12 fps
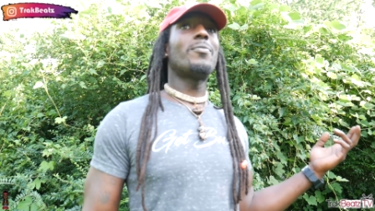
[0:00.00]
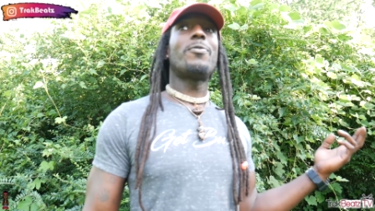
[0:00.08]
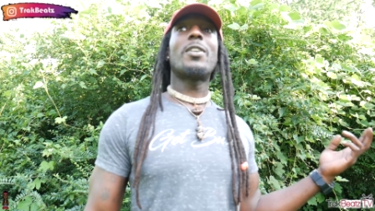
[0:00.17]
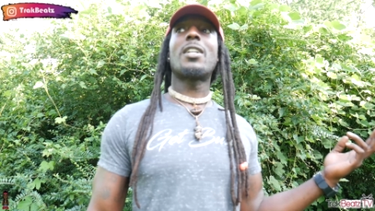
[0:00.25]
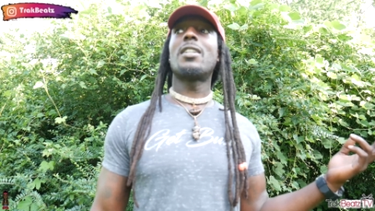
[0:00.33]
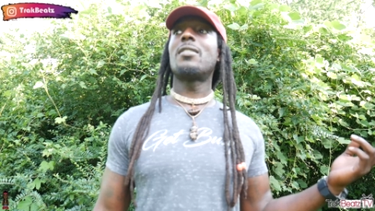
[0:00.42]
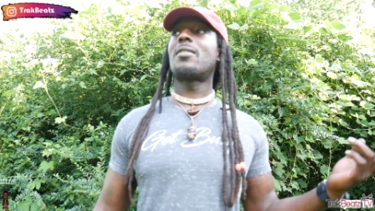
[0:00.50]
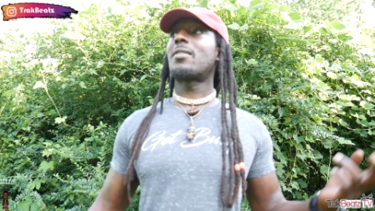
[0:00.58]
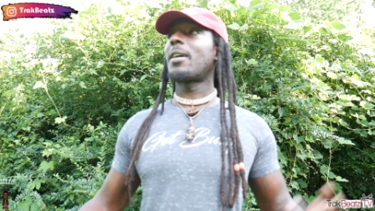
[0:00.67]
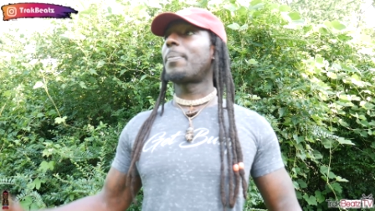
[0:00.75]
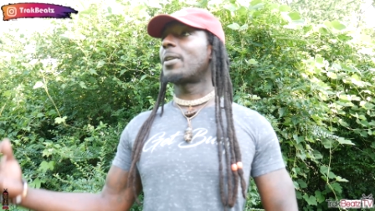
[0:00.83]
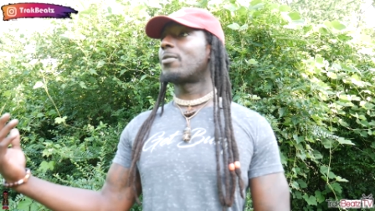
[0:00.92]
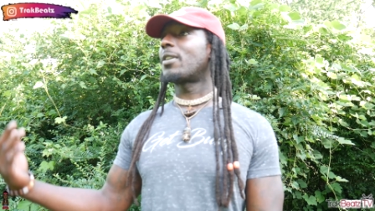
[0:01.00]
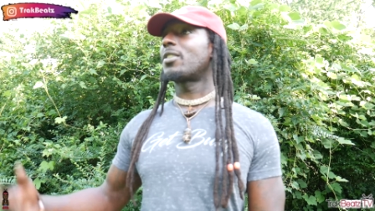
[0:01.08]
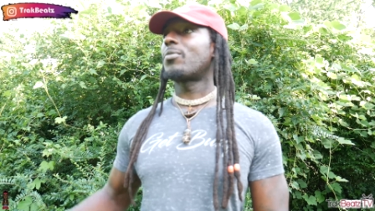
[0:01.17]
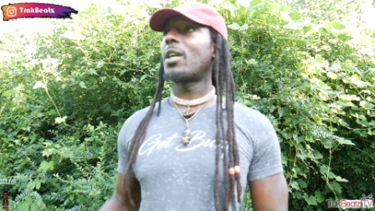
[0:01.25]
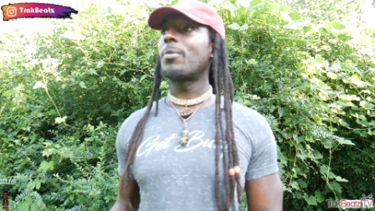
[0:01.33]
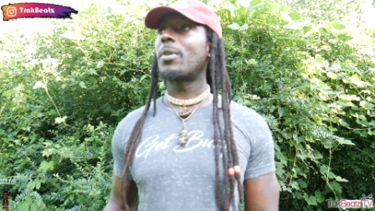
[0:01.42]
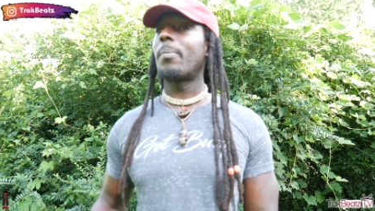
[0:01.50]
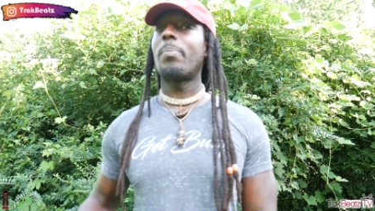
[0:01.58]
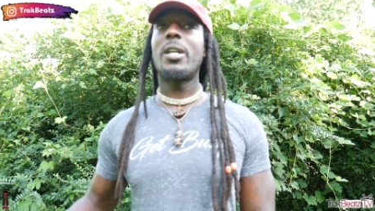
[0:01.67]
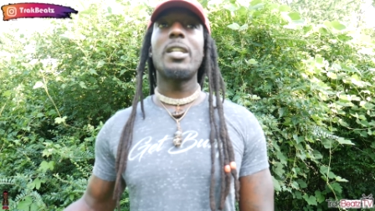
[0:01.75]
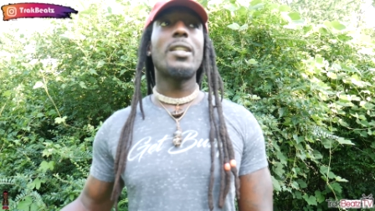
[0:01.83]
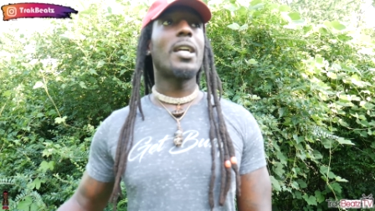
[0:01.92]
fucking stop at a restaurant with a
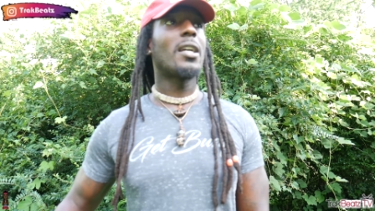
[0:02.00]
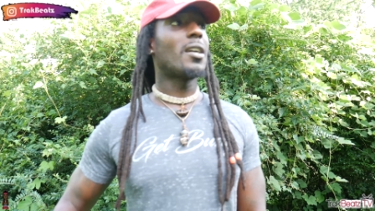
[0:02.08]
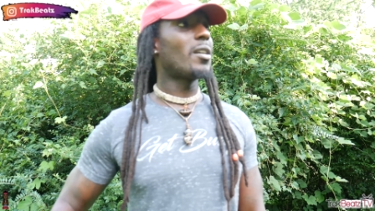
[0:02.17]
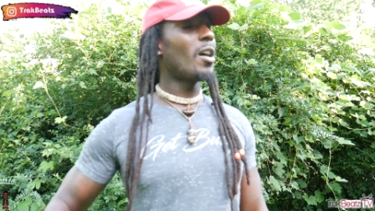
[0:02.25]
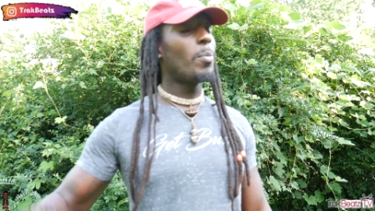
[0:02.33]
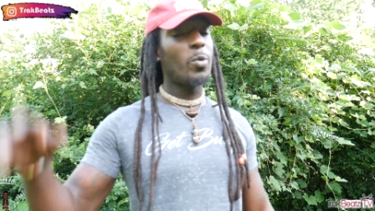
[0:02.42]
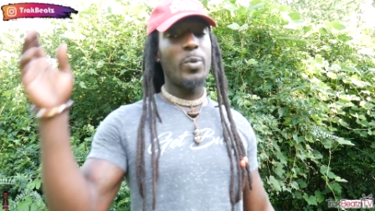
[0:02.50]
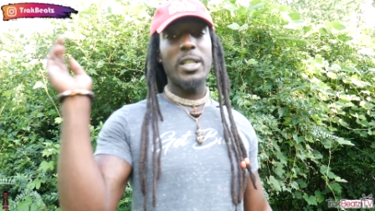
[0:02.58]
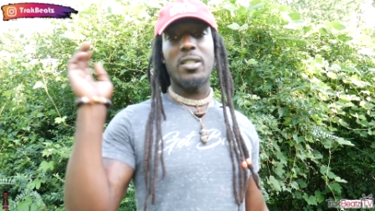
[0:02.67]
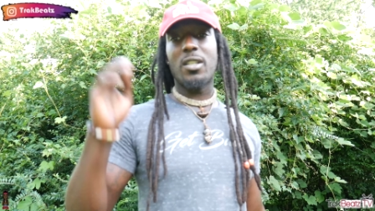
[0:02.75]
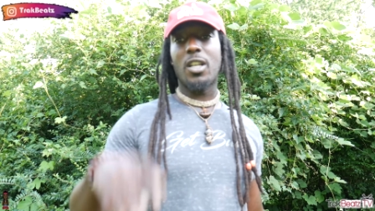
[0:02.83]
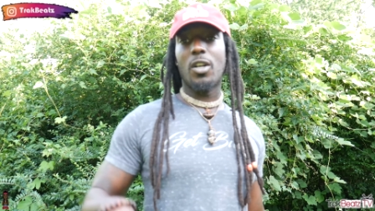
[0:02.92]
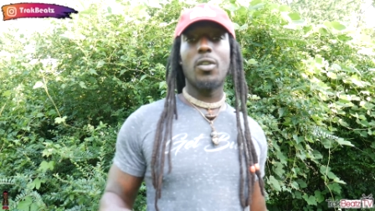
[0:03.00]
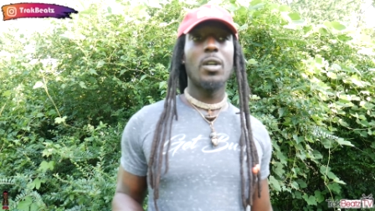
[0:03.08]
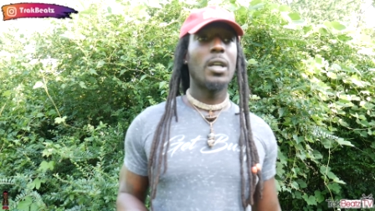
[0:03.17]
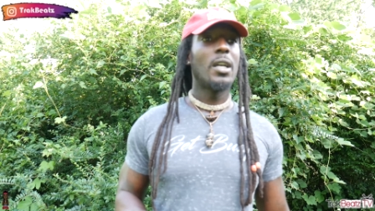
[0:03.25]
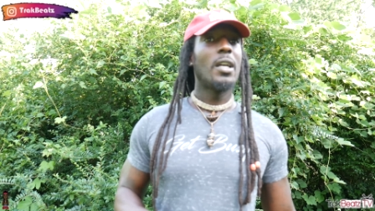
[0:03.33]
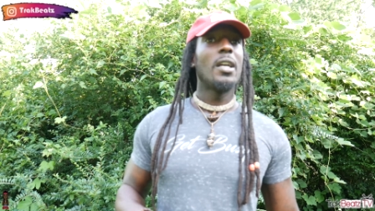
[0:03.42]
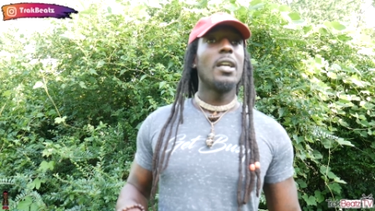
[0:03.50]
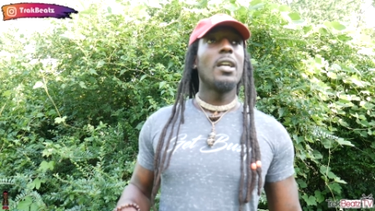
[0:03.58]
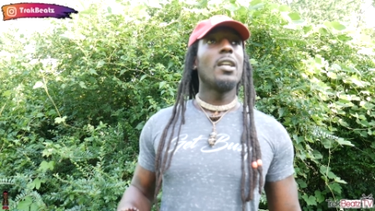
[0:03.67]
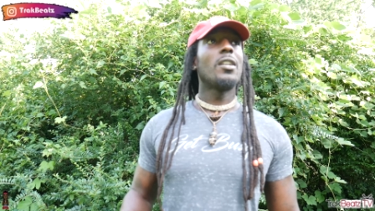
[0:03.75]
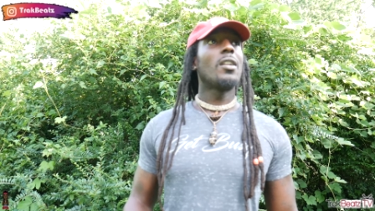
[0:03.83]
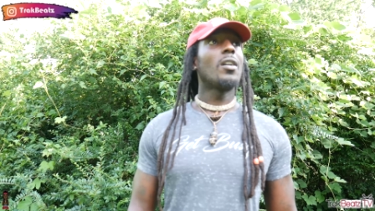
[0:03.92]
buddy like a couple weeks ago.
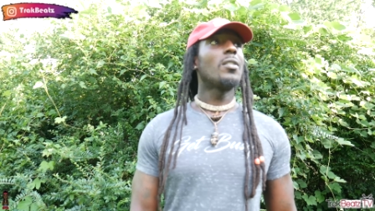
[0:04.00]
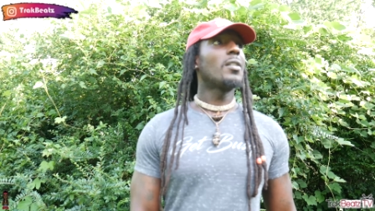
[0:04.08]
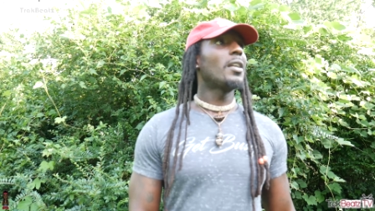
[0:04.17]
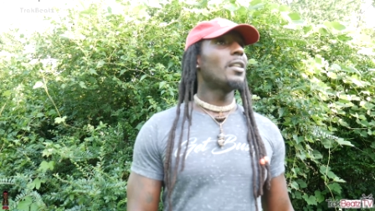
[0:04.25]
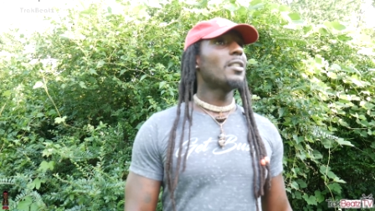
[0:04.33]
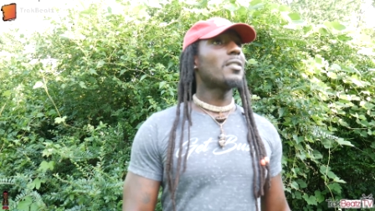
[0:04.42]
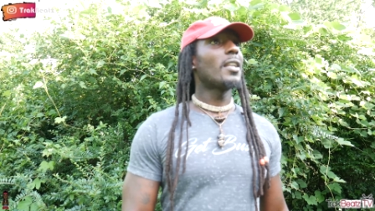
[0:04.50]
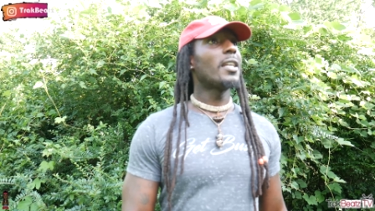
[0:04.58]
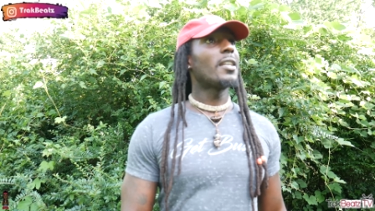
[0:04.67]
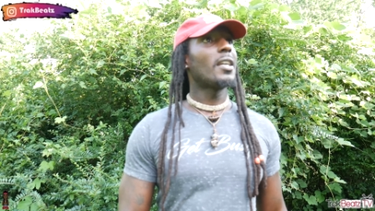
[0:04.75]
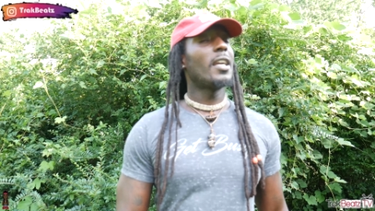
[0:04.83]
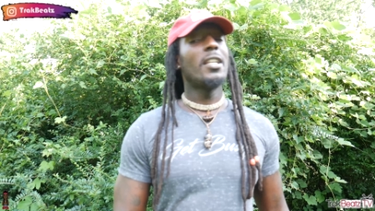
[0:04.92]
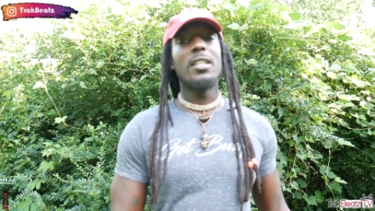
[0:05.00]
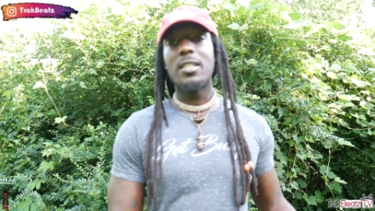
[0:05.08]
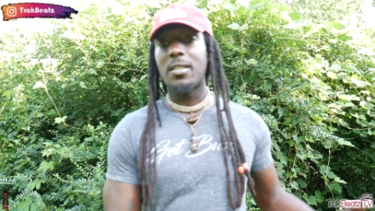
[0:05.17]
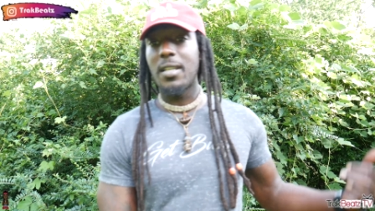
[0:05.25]
You know? And it's like in this